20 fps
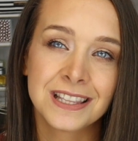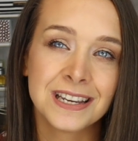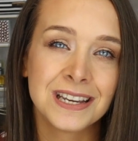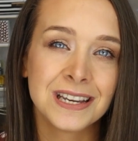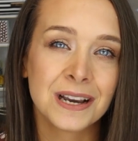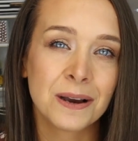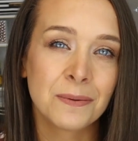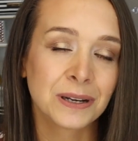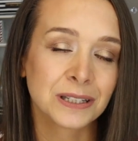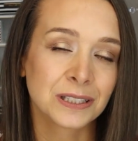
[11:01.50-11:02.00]

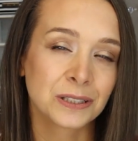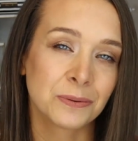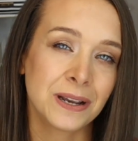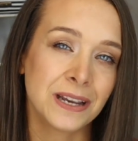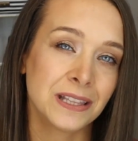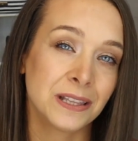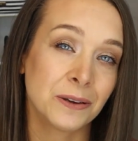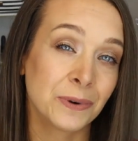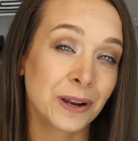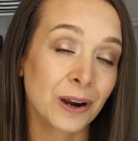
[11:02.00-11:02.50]
the best
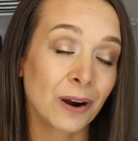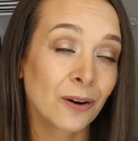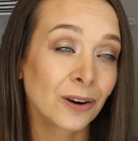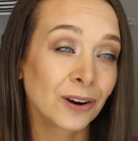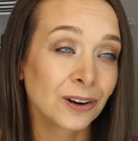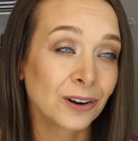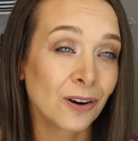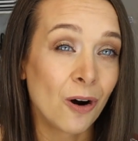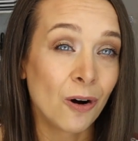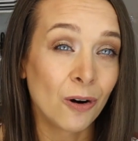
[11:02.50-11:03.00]
way that we
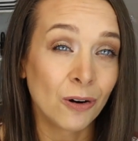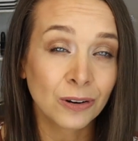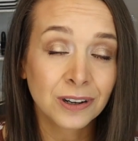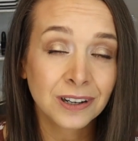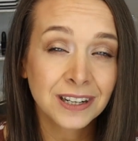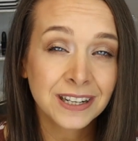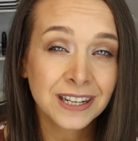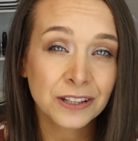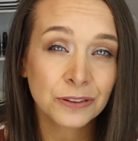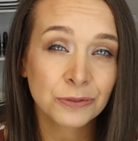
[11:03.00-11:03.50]
are all
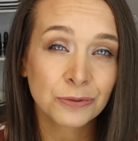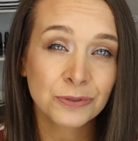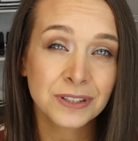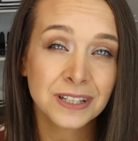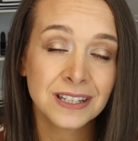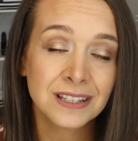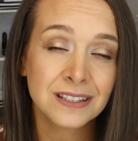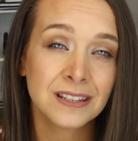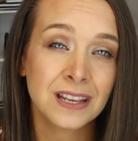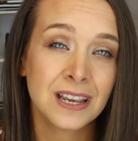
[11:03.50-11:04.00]
going to get through
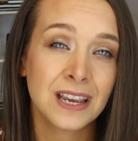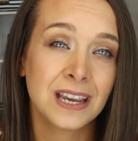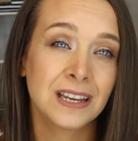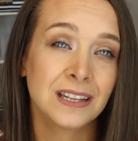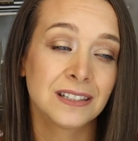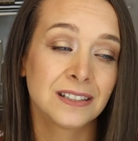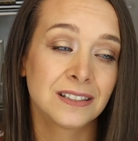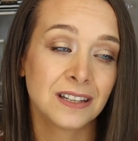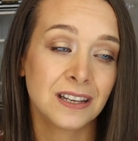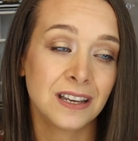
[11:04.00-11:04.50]
this.
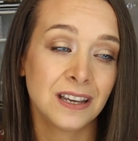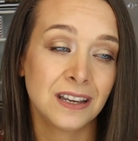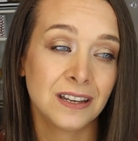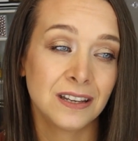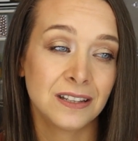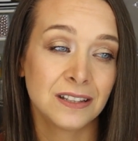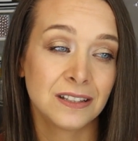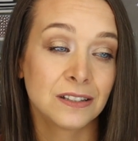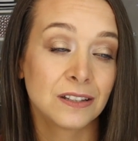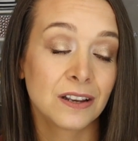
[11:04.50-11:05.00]
It
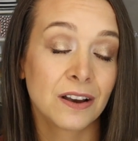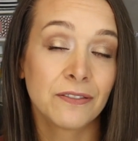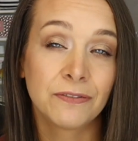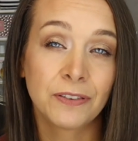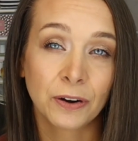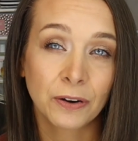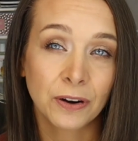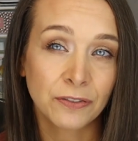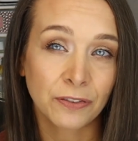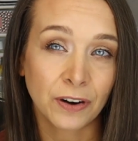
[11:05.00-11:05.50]
is
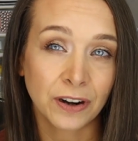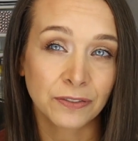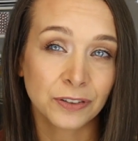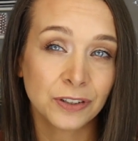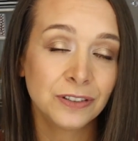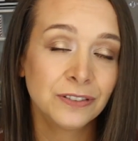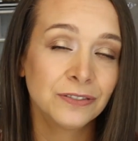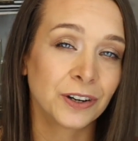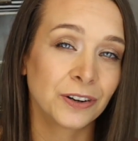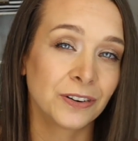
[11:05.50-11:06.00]
very
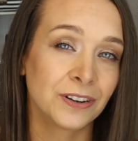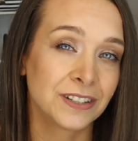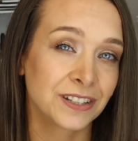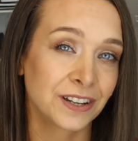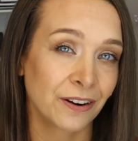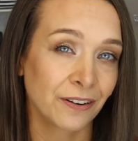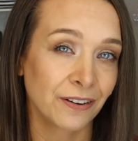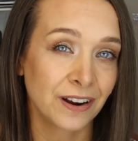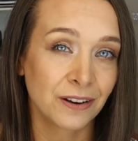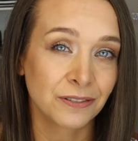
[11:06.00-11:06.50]
frightful, very
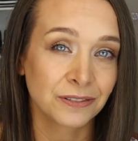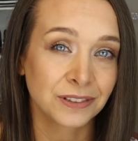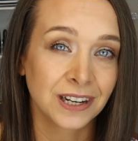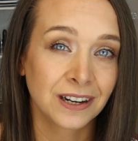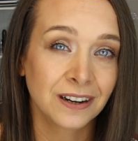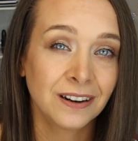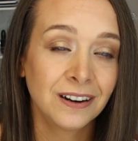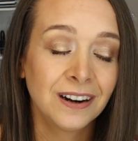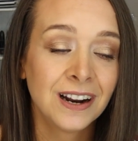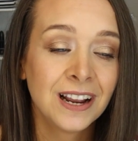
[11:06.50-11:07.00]
scary out
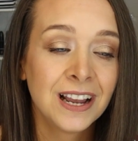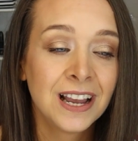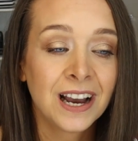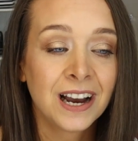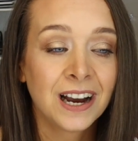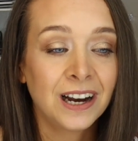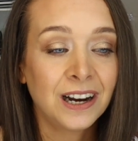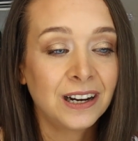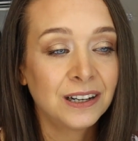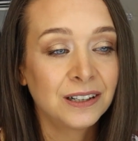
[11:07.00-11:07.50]
there.
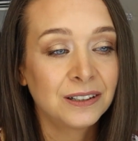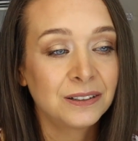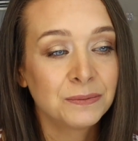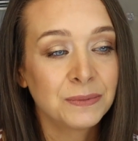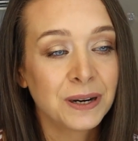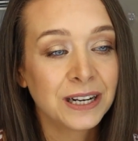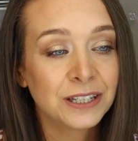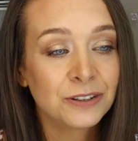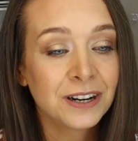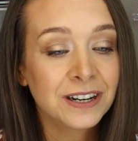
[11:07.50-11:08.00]

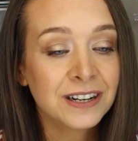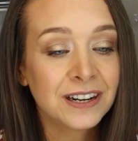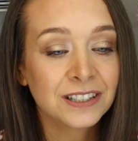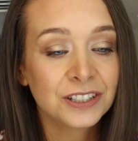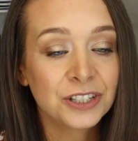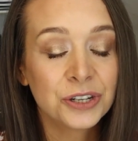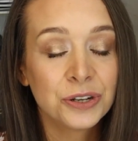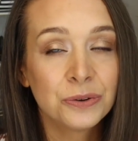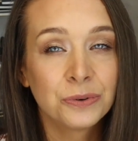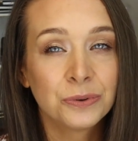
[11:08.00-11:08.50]
I try
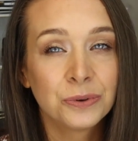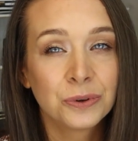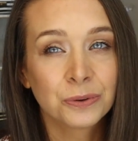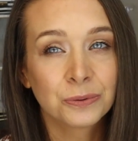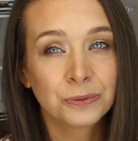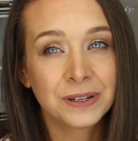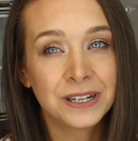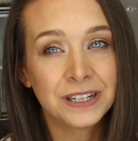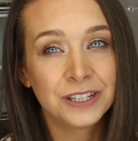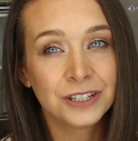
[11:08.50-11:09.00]
not to
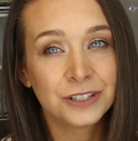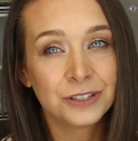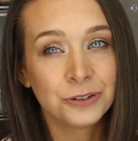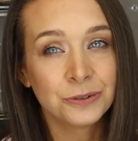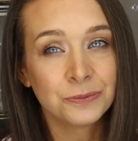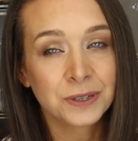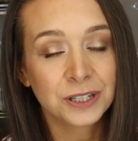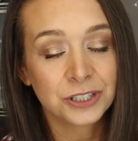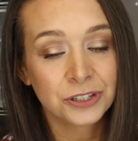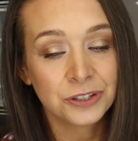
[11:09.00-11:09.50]
read
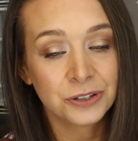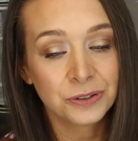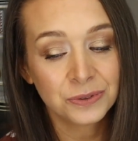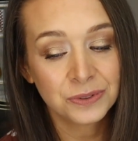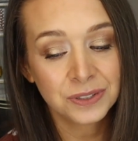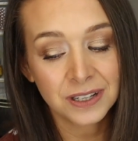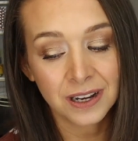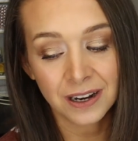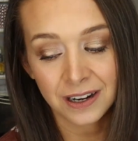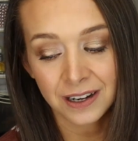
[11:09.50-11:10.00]
too much
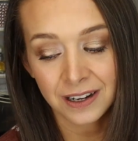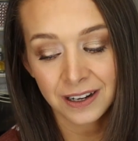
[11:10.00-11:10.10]
news.